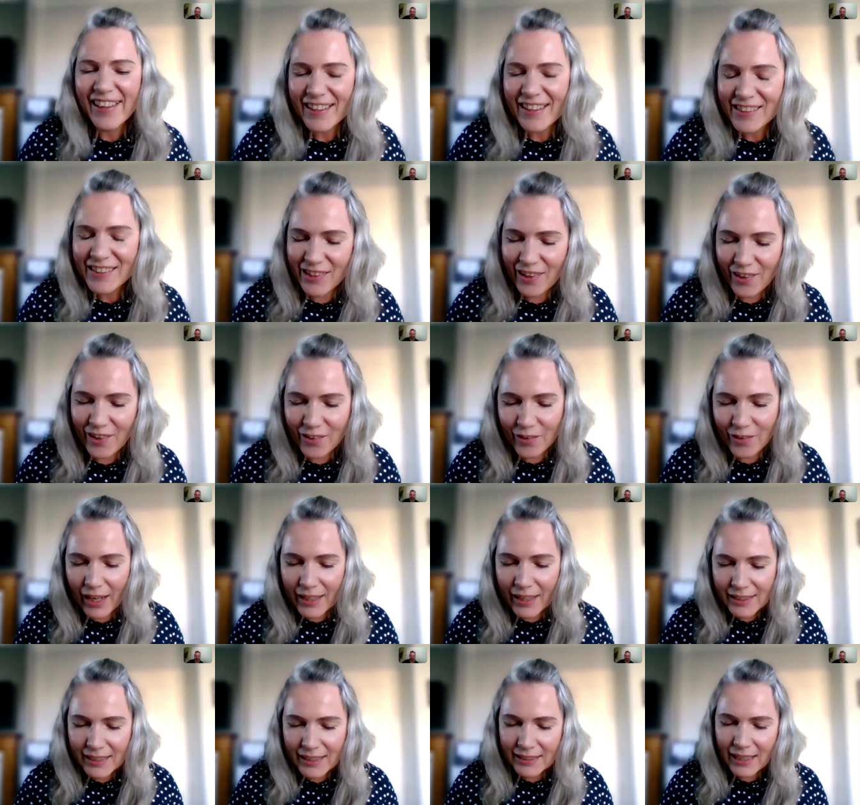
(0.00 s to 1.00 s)
so I
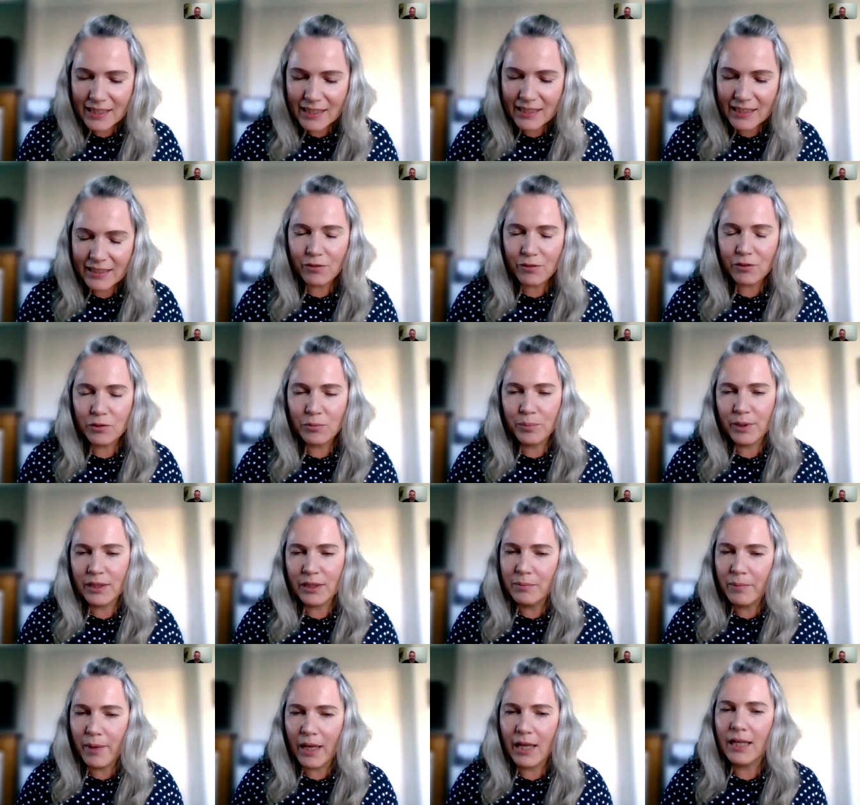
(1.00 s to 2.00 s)
think that that would be the
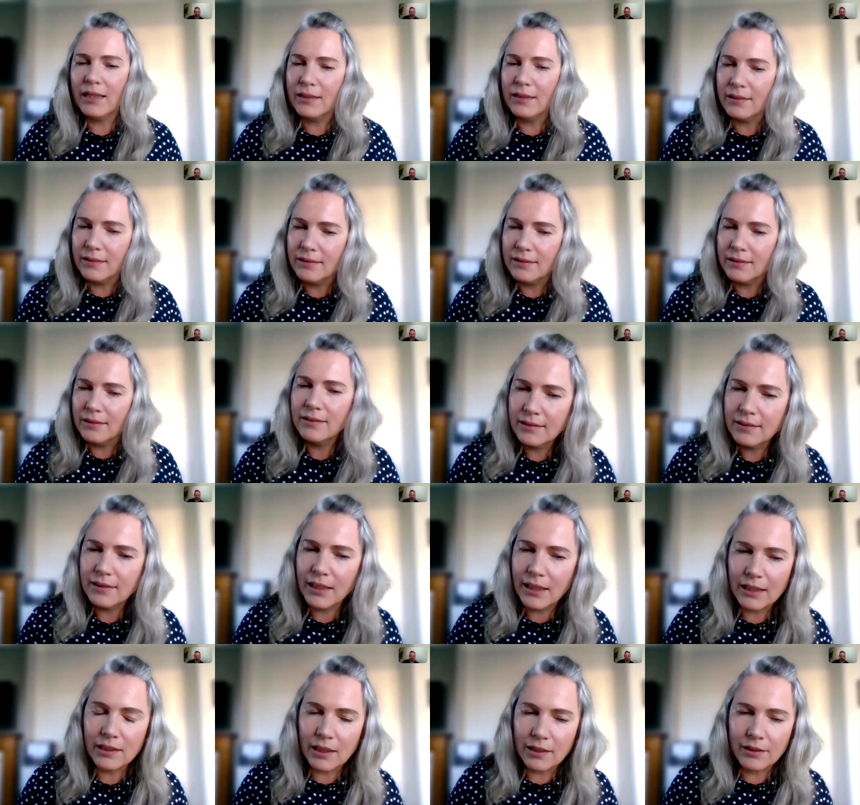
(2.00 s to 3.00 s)
main thing.
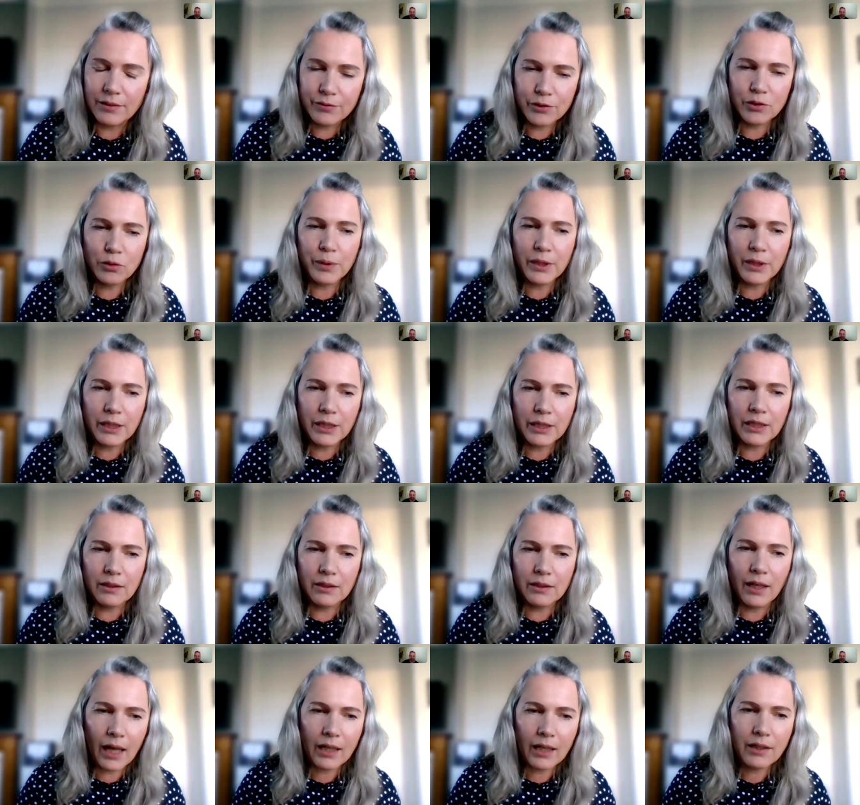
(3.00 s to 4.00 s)
If you've been in
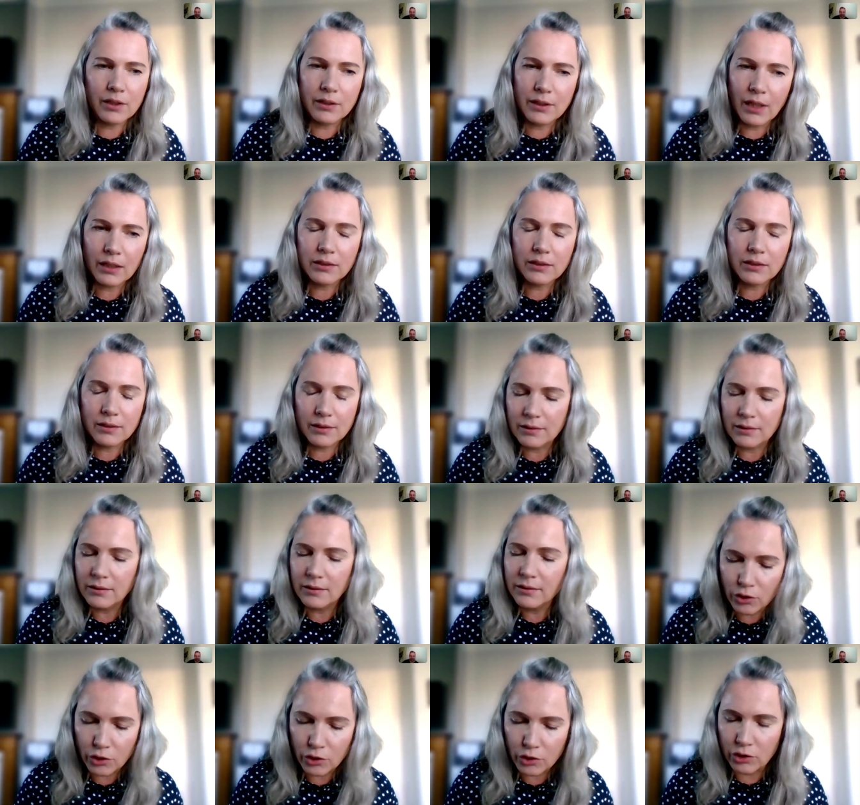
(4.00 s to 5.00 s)
Latvia, that you
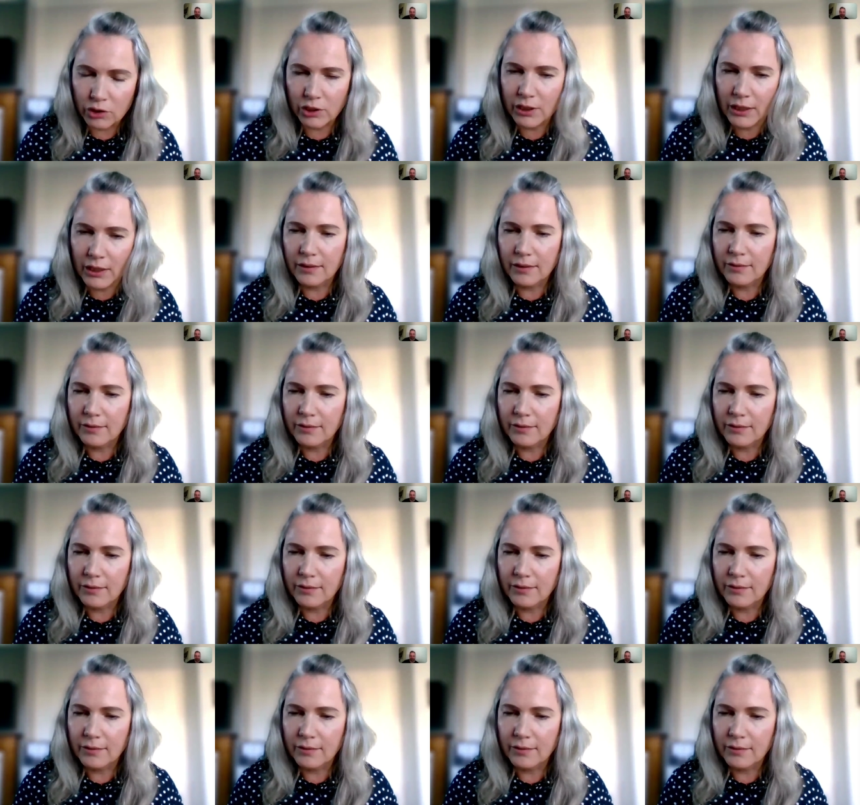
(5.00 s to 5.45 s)
should see.